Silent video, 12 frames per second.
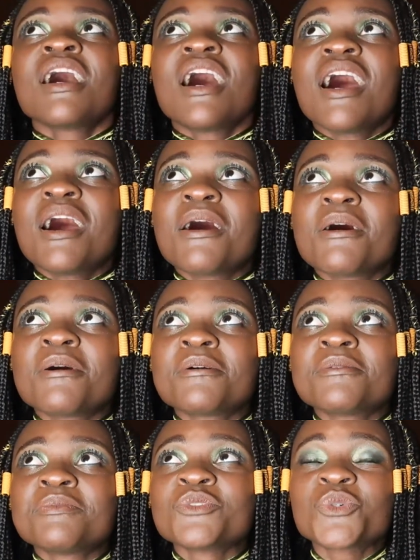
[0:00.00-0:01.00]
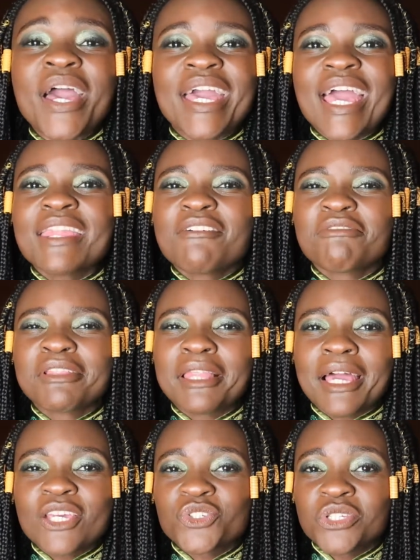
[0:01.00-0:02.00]
So I kind of felt
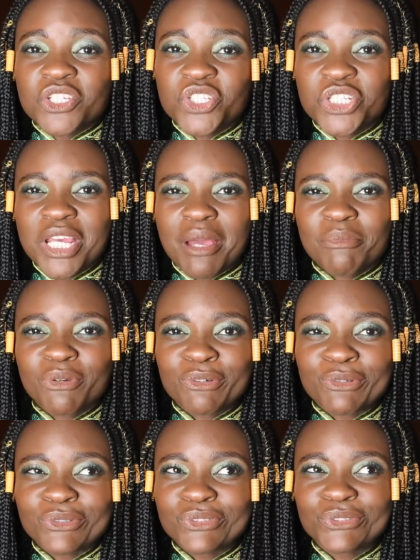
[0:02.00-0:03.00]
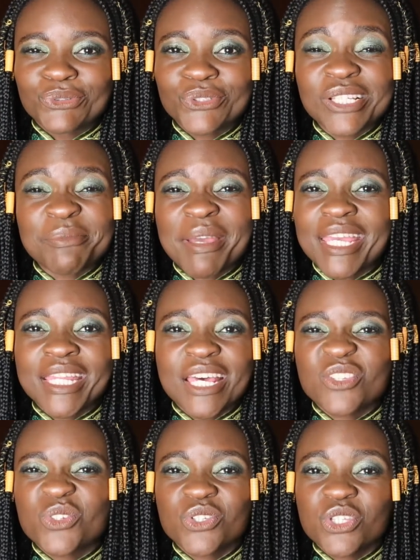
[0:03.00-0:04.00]
like I shouldn't share because, you know, those are my
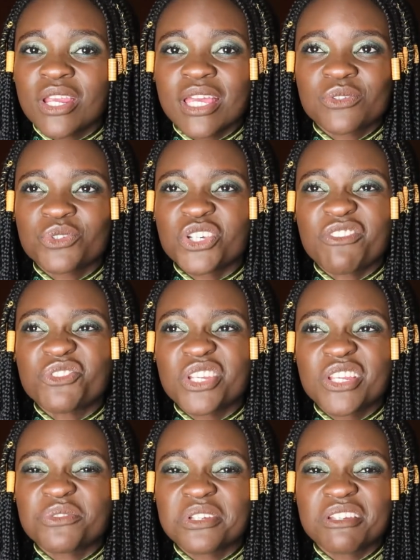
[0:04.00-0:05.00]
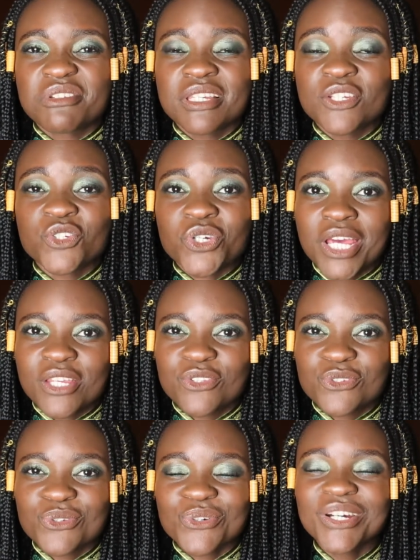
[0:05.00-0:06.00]
industry secrets which I've really tried
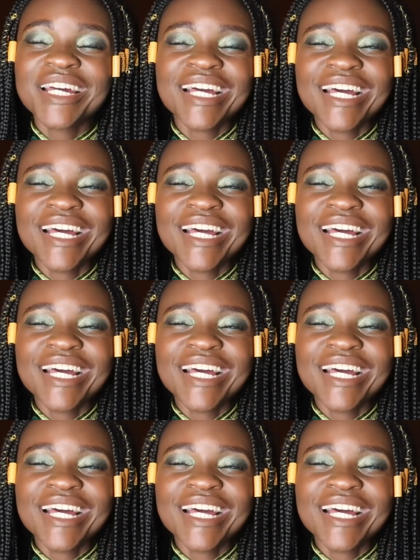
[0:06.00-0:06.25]
to